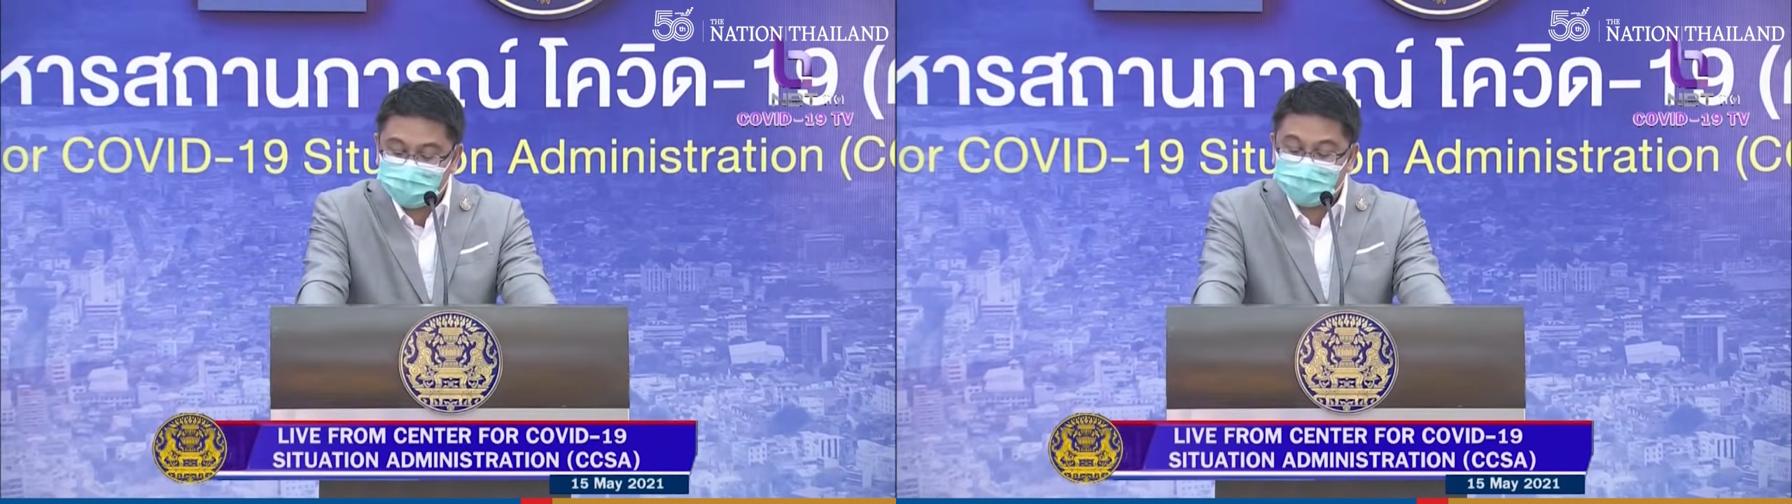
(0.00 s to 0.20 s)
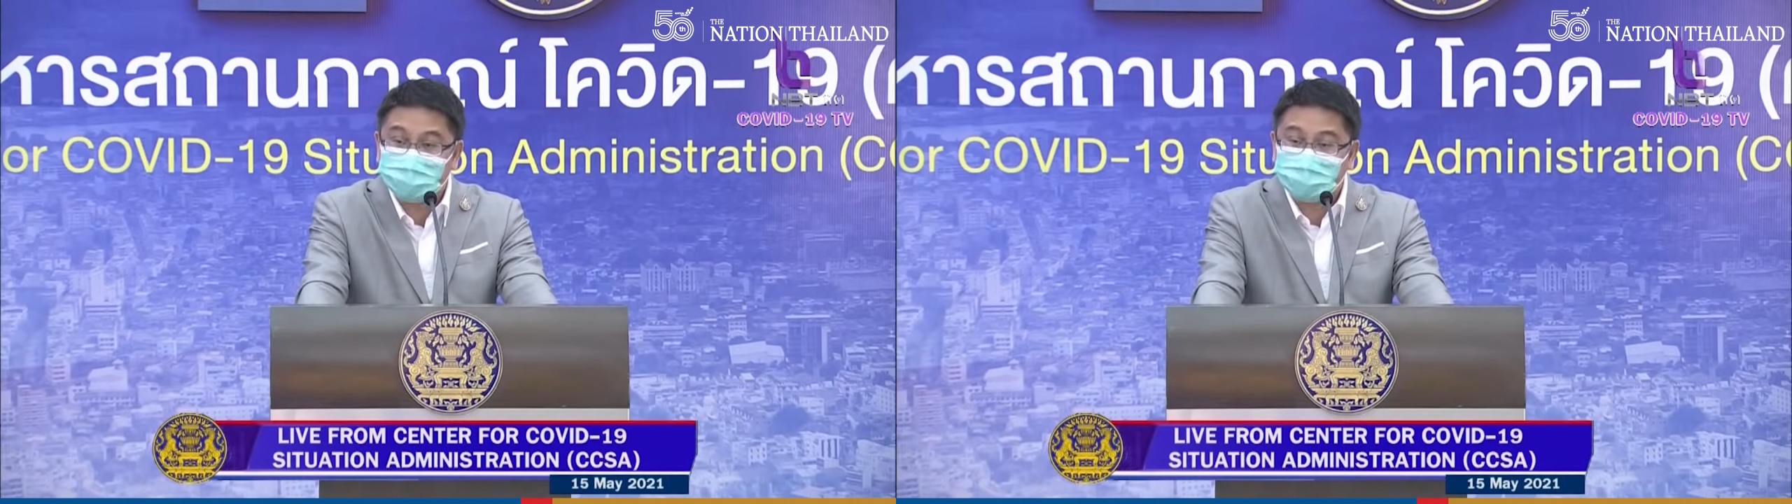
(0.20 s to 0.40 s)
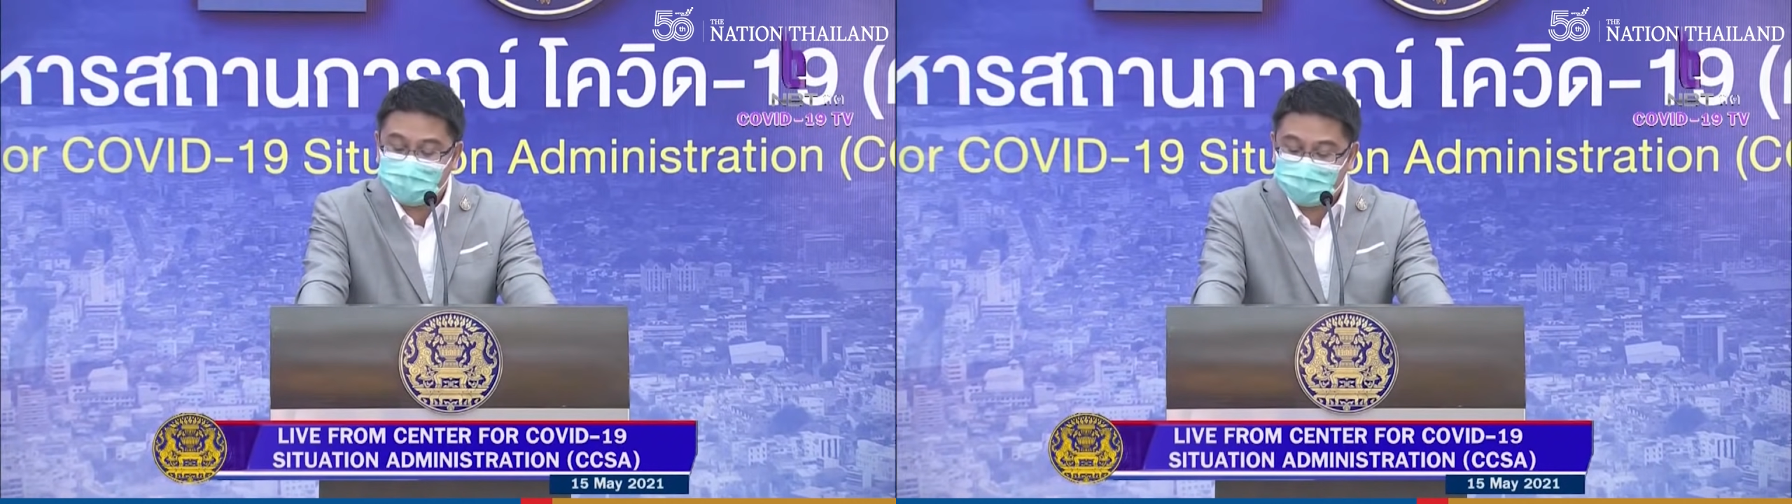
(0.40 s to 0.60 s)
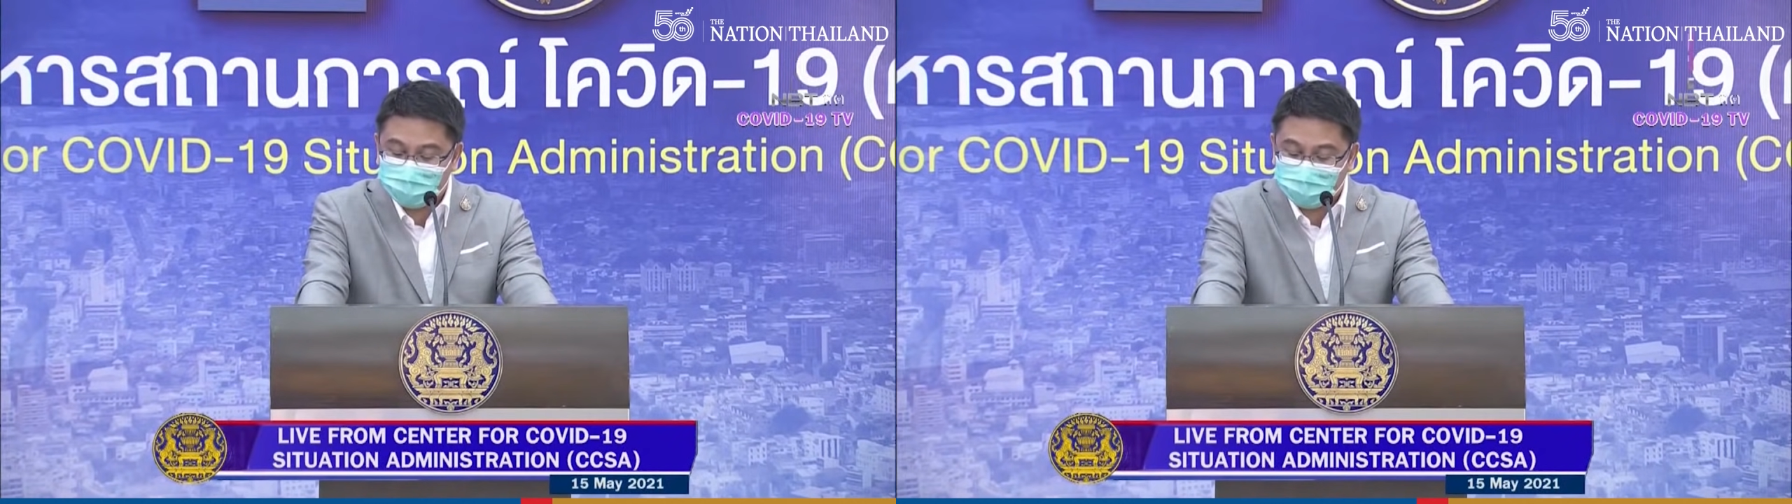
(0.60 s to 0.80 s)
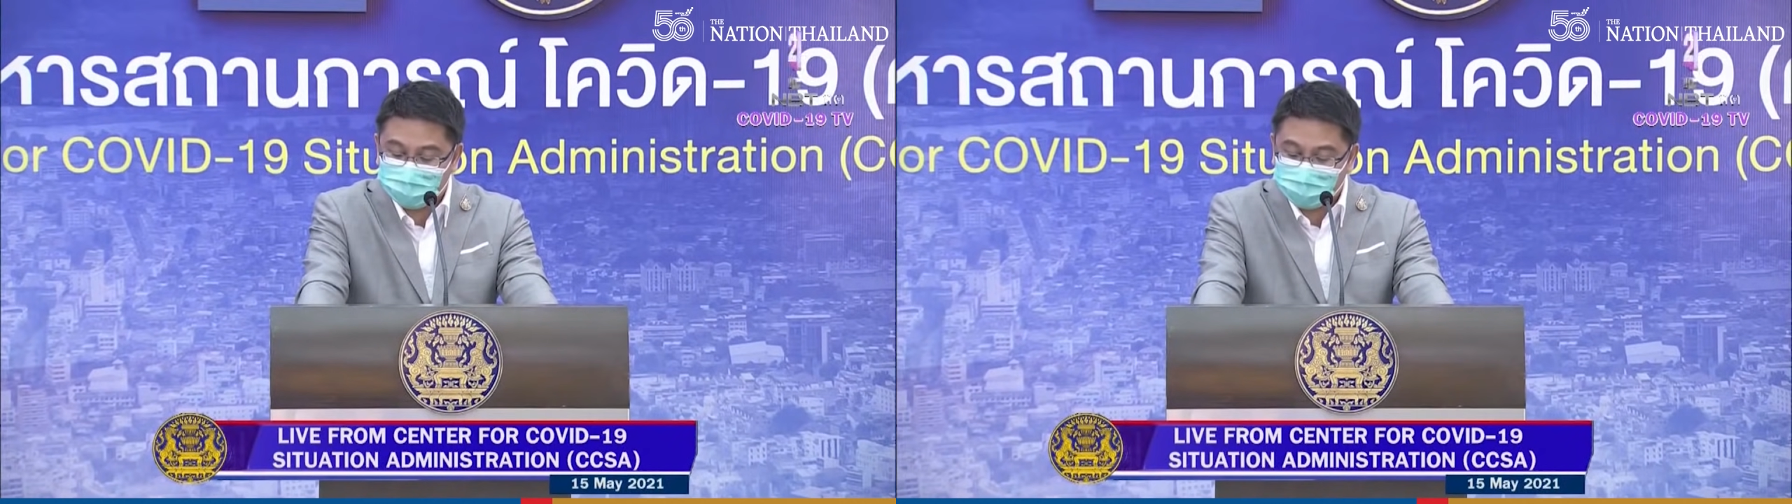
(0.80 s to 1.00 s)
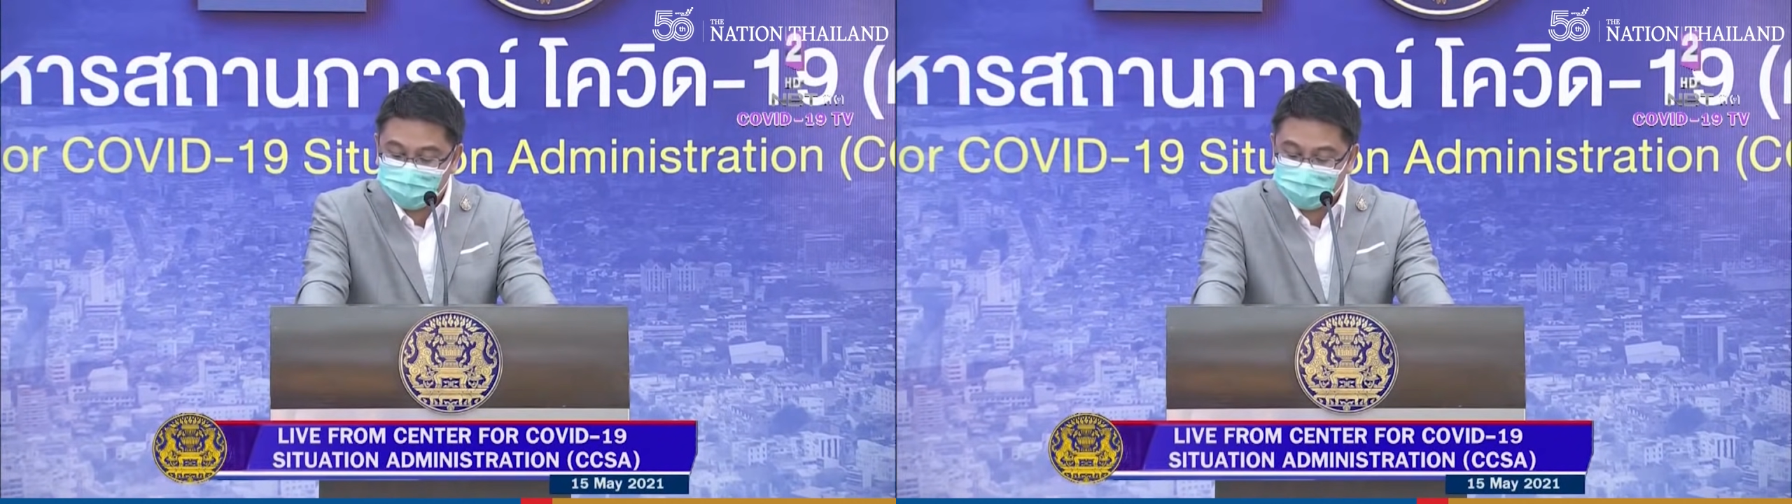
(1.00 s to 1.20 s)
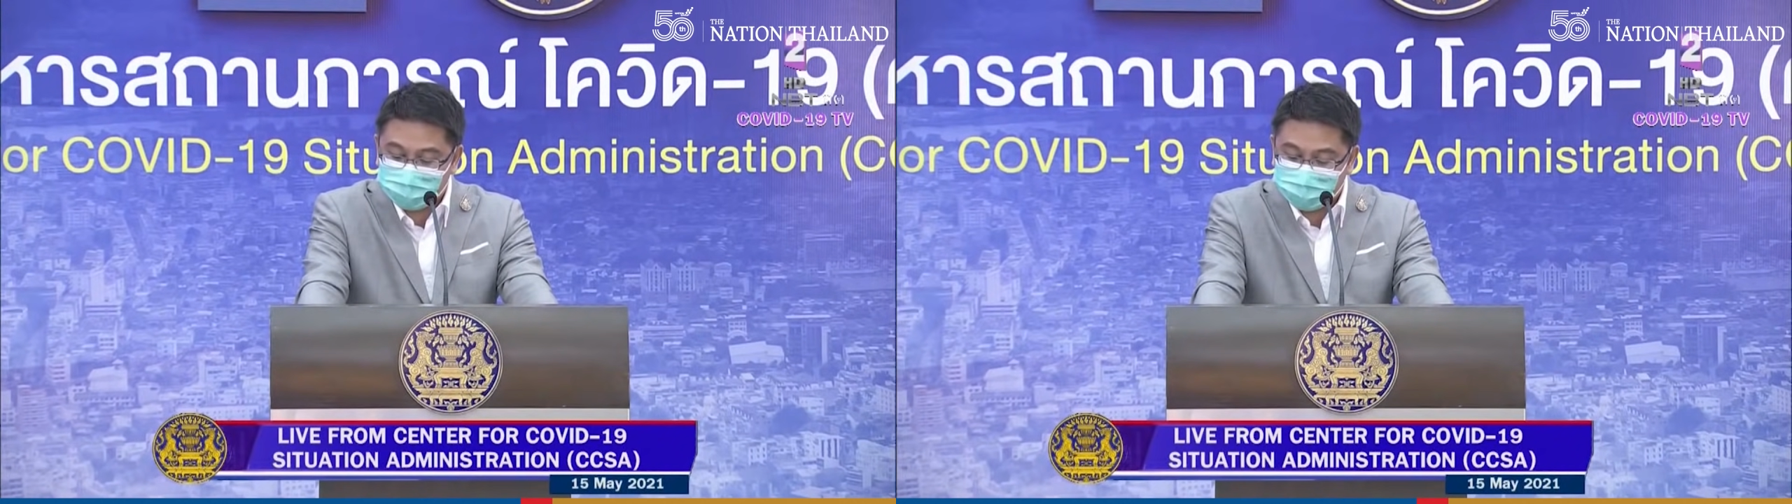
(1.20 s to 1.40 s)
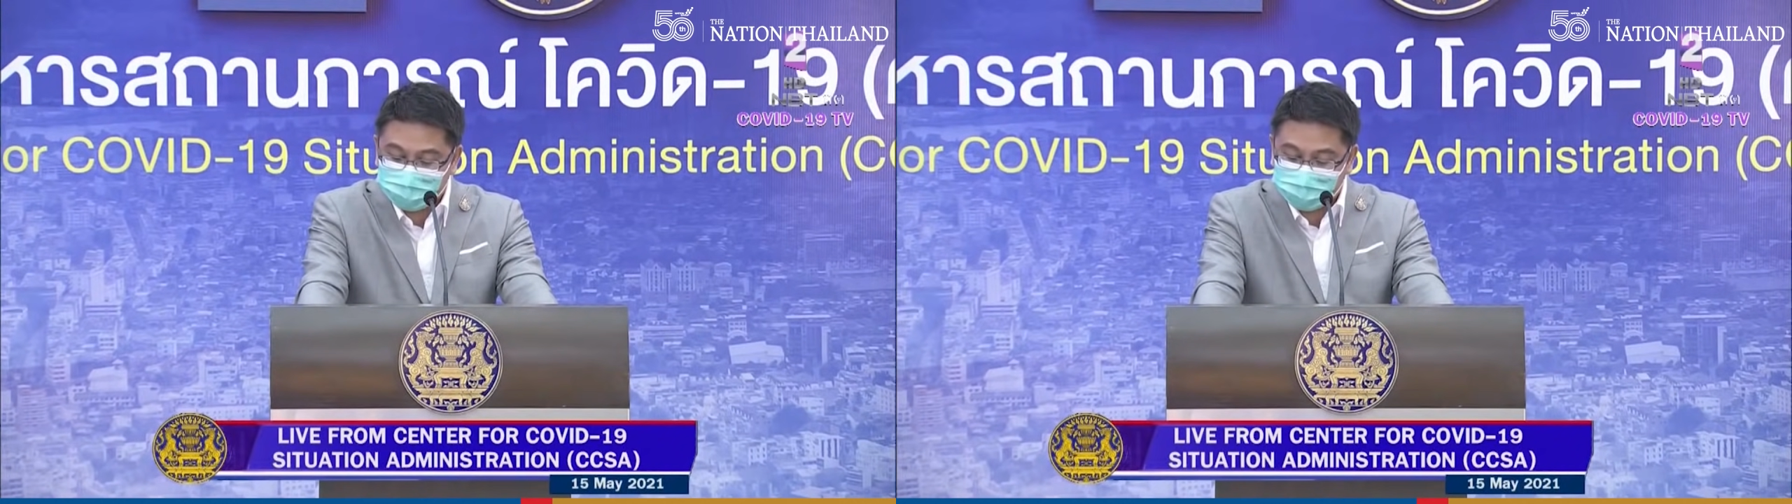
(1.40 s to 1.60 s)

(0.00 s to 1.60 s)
because they have more than 100